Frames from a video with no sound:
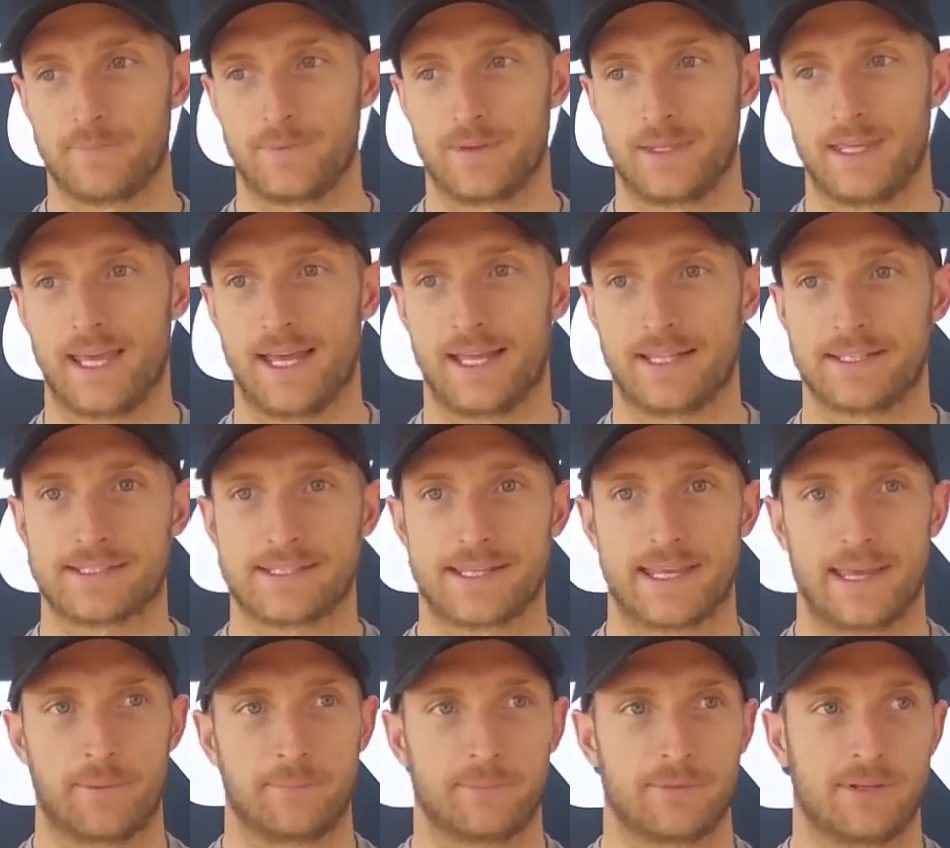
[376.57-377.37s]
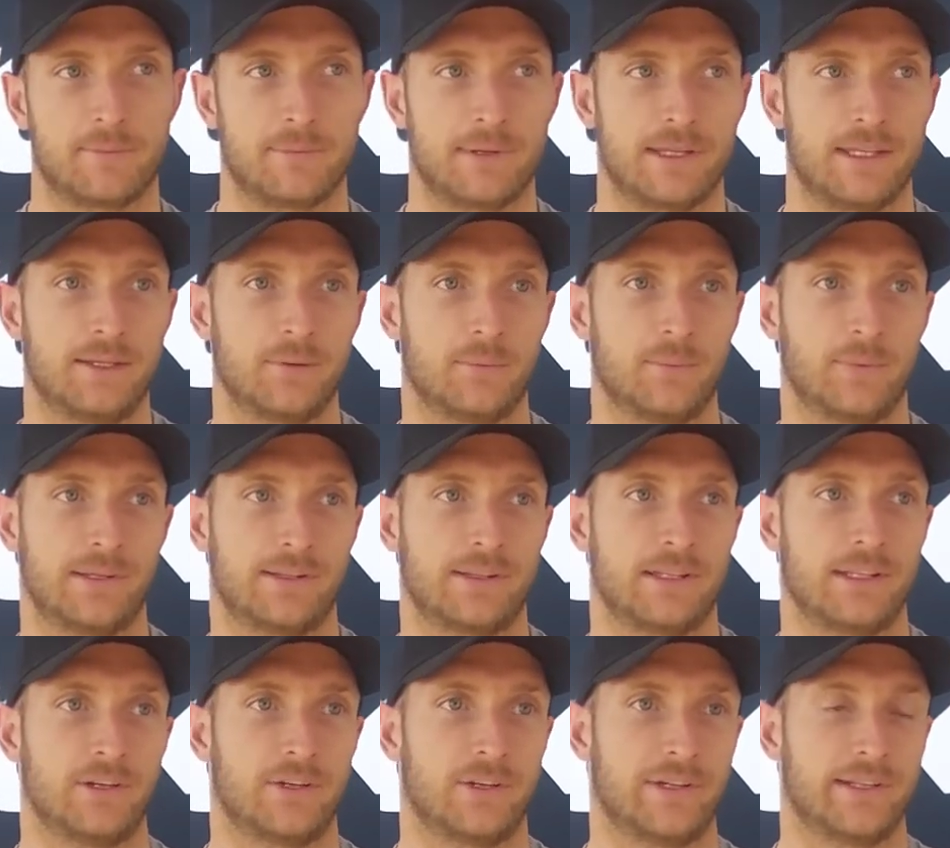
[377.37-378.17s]
Jens came to me
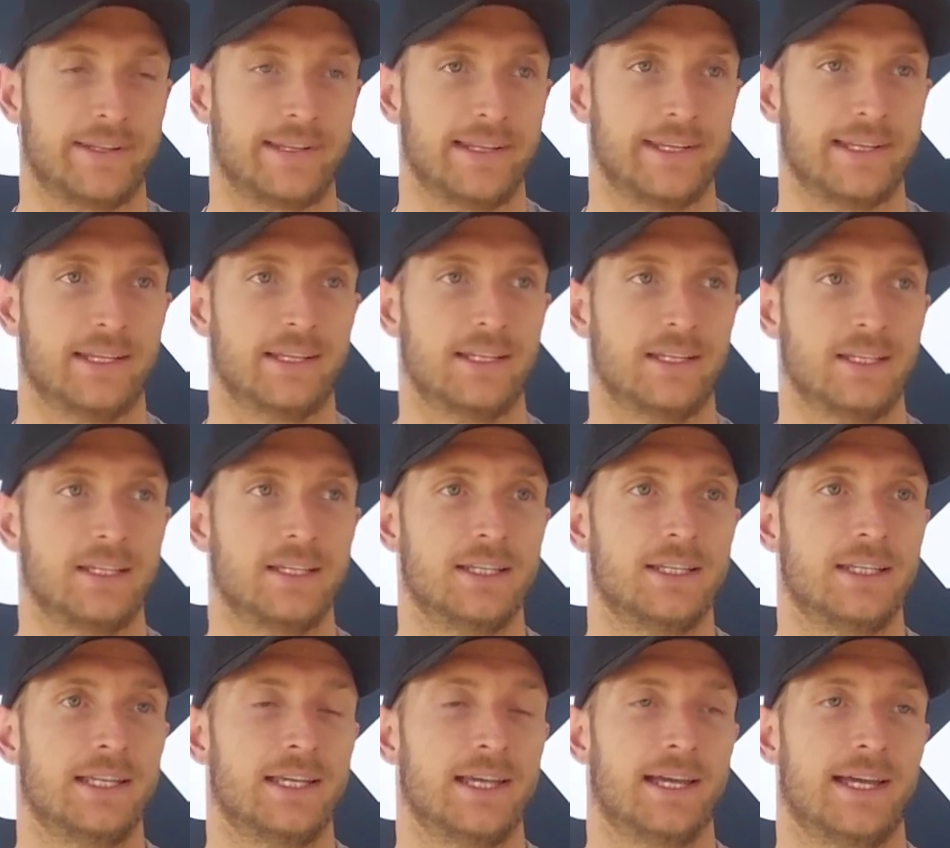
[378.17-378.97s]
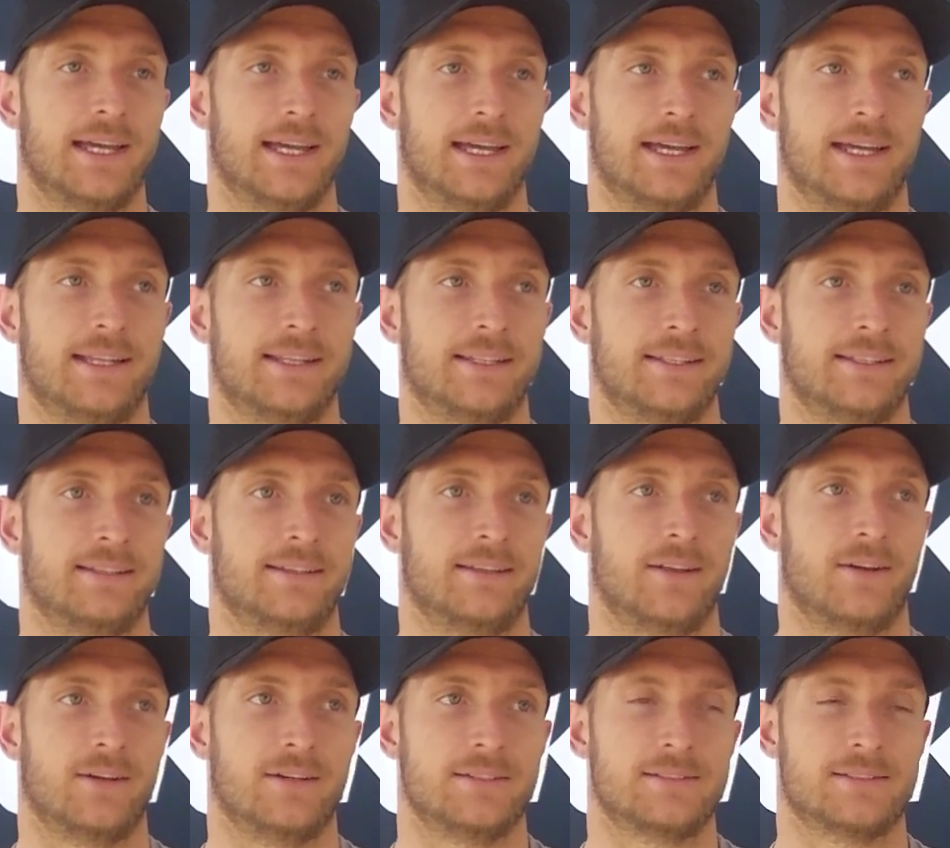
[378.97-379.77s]
with the idea,
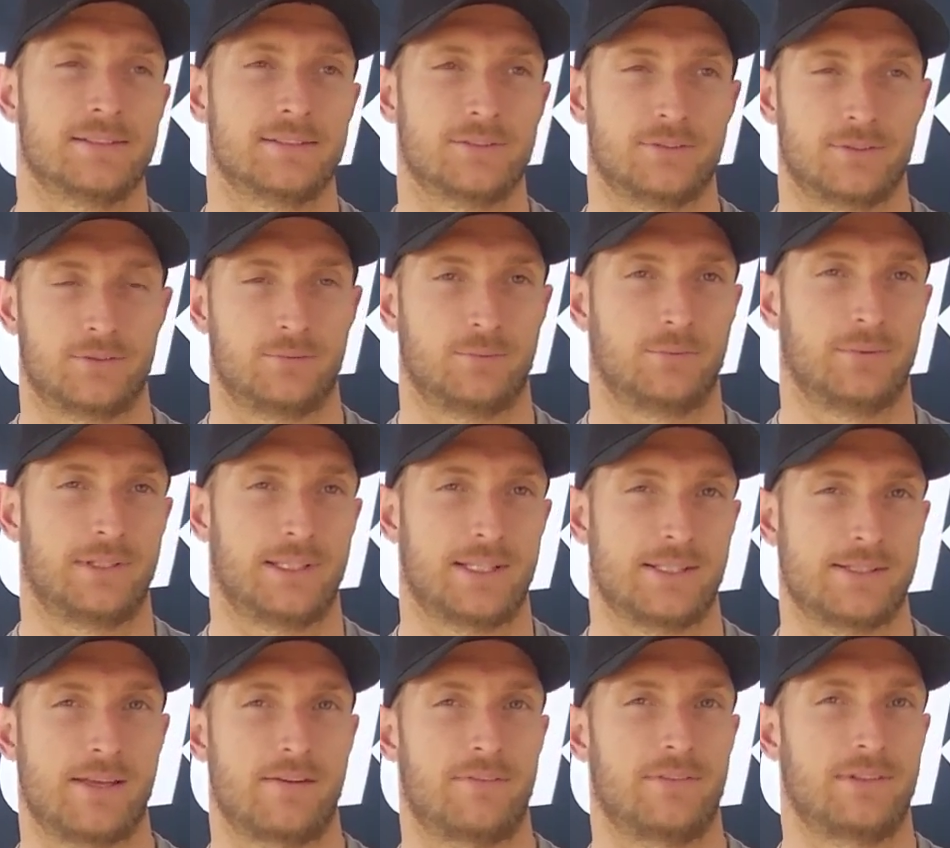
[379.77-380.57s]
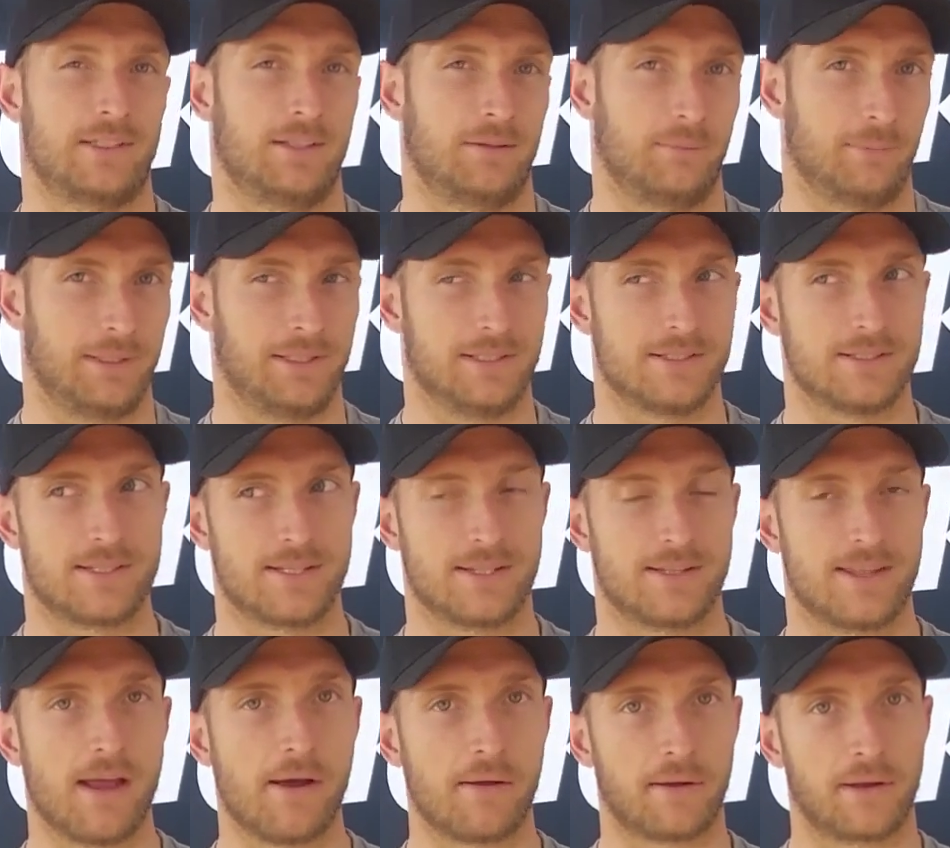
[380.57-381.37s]
and I said, look, well, let's have a little meeting,
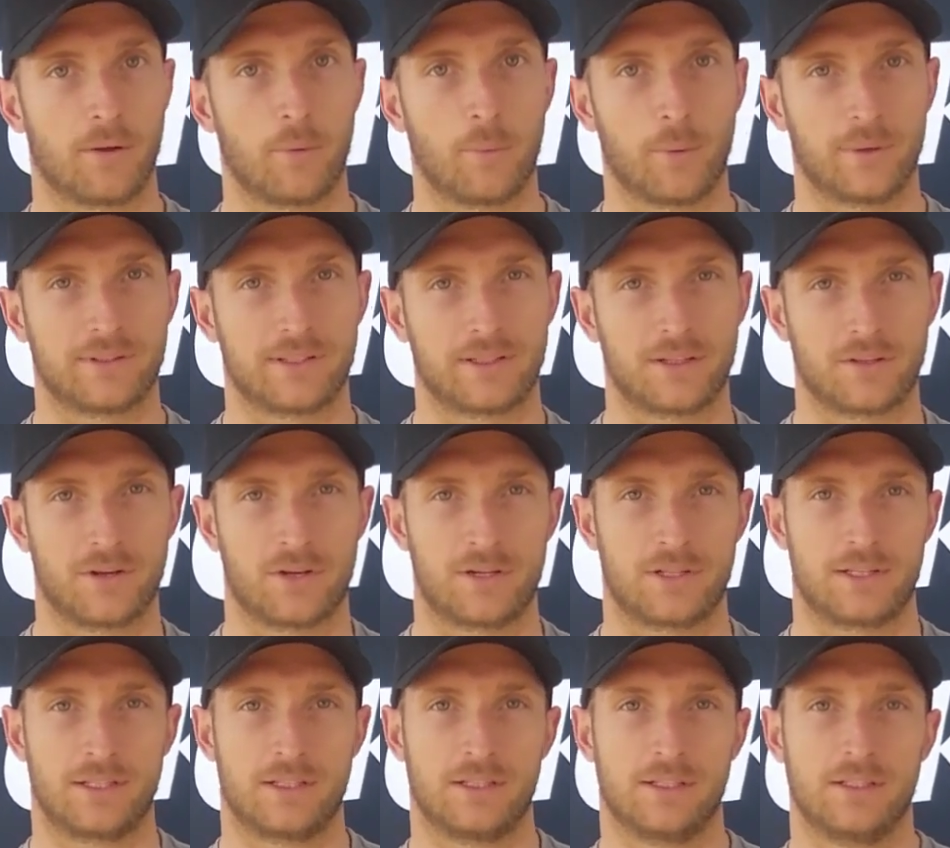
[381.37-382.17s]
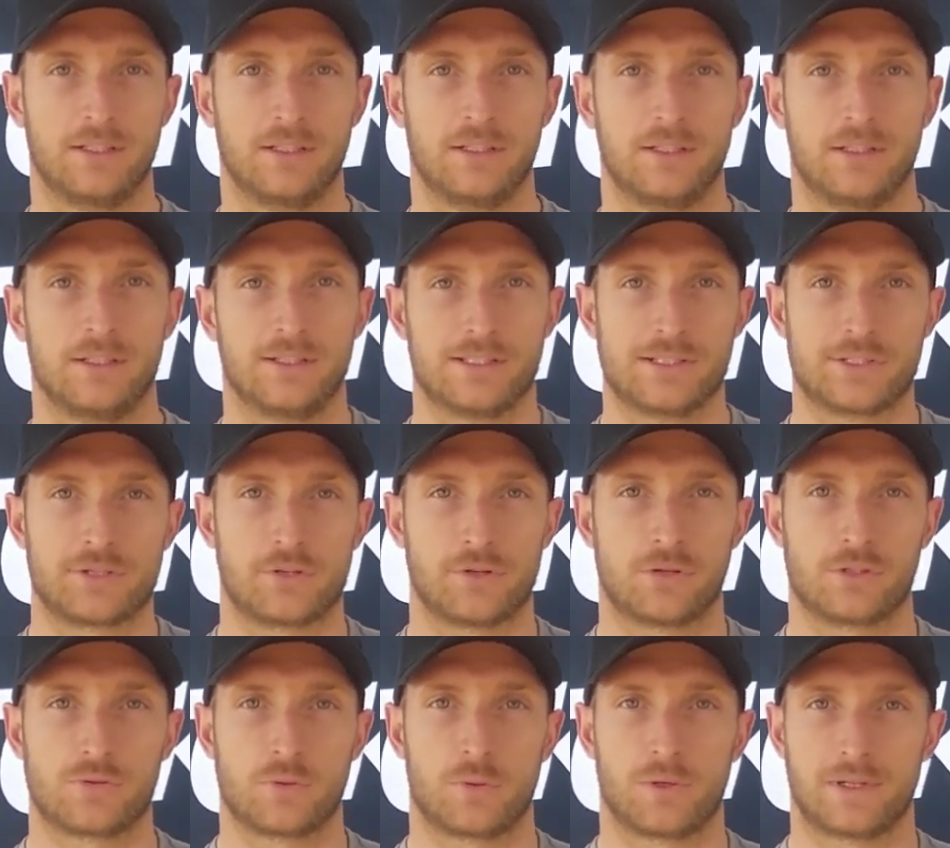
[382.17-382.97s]
sit down, and I wanted to kind of
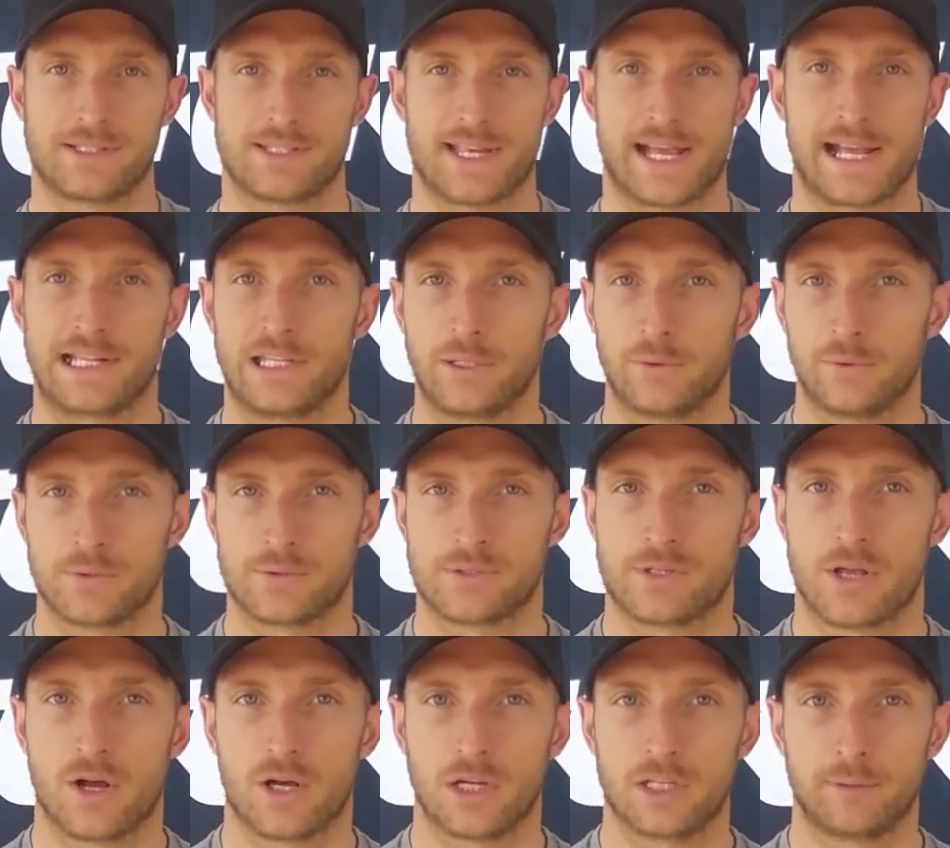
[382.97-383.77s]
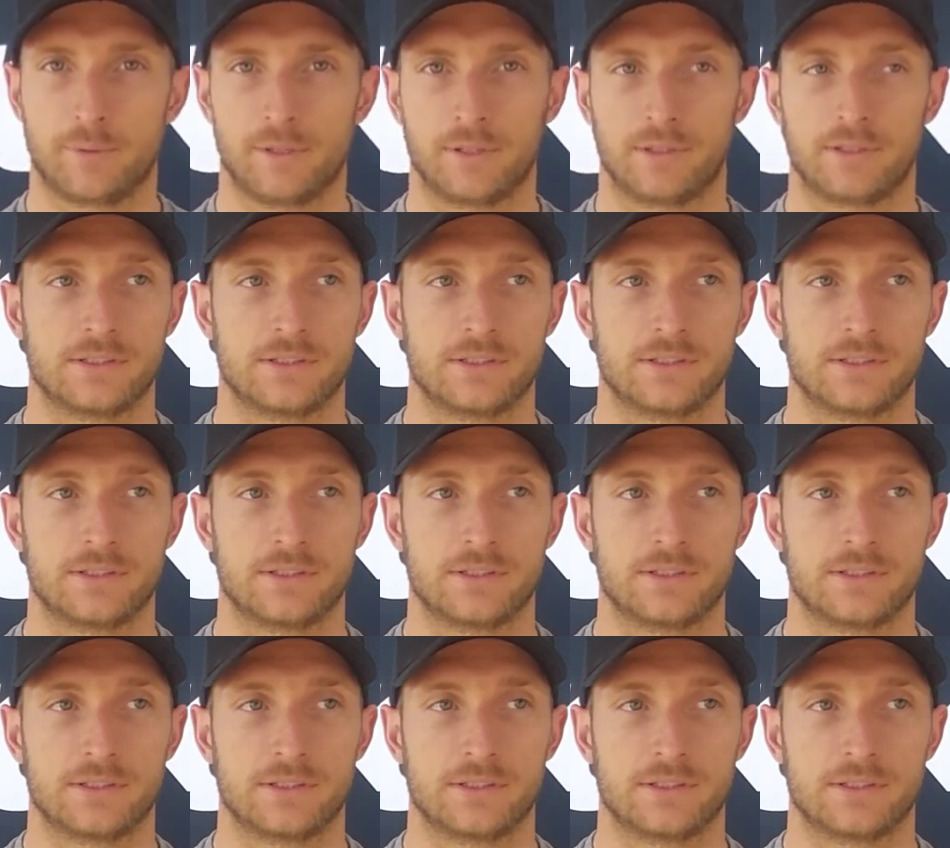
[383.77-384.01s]
discuss what exactly he was talking about.